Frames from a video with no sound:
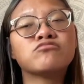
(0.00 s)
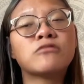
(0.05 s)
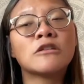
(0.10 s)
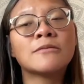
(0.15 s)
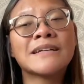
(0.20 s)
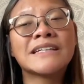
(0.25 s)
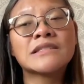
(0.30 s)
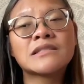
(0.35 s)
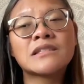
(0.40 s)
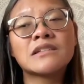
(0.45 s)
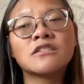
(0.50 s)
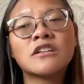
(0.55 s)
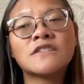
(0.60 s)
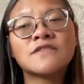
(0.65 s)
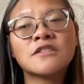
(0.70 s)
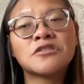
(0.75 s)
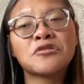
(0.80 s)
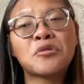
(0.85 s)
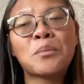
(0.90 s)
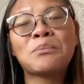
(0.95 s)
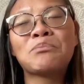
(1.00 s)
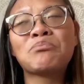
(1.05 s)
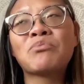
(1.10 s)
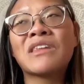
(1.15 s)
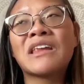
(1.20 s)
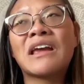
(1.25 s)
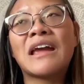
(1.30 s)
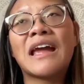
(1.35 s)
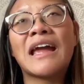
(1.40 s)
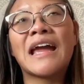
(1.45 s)
romance novel,
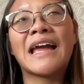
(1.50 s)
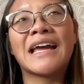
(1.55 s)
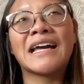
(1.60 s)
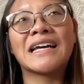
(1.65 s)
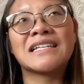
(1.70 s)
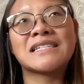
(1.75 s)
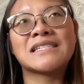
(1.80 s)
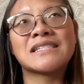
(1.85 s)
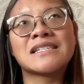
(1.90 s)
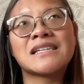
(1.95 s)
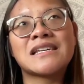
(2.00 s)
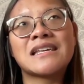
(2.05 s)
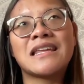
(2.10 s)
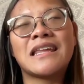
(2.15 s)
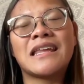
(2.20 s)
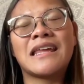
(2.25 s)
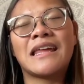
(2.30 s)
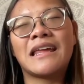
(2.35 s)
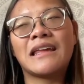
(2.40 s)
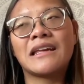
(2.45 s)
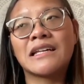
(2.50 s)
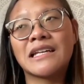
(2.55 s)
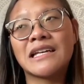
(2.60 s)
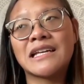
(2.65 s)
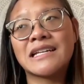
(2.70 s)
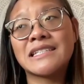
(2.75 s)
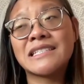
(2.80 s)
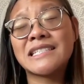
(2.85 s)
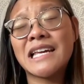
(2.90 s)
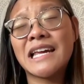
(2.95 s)
and it
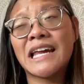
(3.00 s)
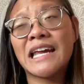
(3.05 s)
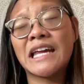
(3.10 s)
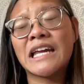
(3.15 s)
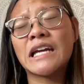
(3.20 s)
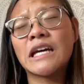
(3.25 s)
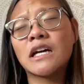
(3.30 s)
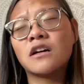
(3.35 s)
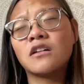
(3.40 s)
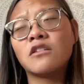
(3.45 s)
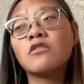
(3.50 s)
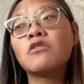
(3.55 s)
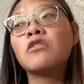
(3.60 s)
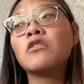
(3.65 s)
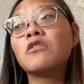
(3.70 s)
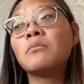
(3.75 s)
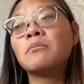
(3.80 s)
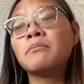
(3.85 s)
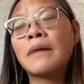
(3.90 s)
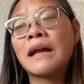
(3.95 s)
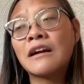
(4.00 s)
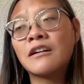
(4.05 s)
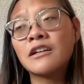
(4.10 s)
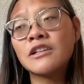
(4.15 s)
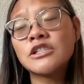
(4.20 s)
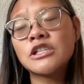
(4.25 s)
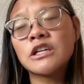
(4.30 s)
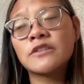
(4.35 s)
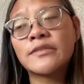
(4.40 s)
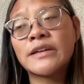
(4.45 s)
is a
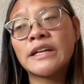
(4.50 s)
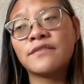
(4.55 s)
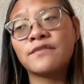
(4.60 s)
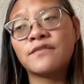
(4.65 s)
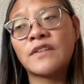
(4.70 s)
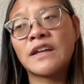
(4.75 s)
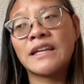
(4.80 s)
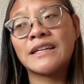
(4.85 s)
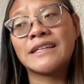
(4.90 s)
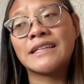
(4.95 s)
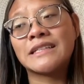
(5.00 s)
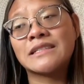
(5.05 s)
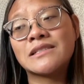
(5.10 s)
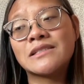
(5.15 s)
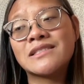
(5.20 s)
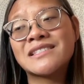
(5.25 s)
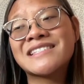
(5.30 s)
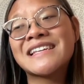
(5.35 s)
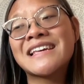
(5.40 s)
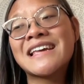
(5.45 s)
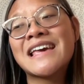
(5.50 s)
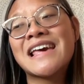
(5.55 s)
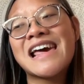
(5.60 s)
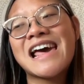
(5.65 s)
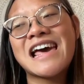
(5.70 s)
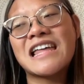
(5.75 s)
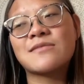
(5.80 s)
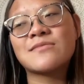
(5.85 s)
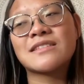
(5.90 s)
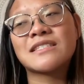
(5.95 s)
marriage of convenience,
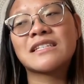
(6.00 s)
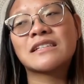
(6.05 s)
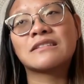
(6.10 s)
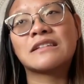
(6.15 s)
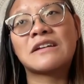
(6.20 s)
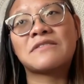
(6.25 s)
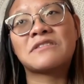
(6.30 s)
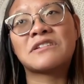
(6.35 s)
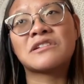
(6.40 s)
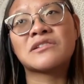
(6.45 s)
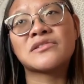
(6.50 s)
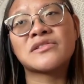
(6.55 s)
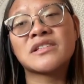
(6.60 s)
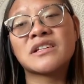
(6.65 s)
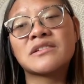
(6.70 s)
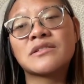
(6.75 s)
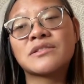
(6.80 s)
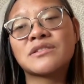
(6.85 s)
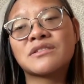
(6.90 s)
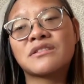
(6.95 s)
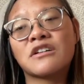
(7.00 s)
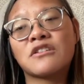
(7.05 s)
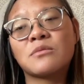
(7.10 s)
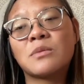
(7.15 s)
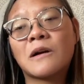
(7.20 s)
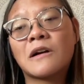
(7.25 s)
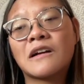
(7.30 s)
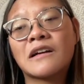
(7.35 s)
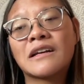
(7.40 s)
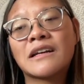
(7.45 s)
enemies to lovers, slow
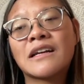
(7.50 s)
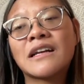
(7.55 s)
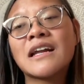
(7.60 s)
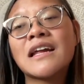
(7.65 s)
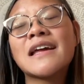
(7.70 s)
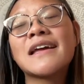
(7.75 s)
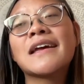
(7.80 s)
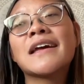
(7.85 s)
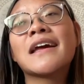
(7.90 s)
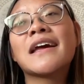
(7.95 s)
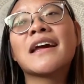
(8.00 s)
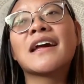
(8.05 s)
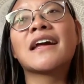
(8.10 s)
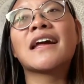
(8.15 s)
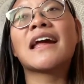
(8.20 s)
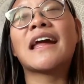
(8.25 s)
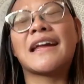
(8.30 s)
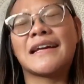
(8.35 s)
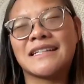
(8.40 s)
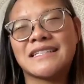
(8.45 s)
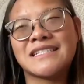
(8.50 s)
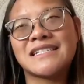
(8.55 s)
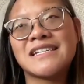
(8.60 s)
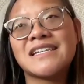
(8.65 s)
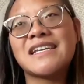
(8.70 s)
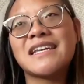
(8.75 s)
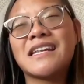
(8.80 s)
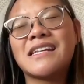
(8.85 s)
burn, and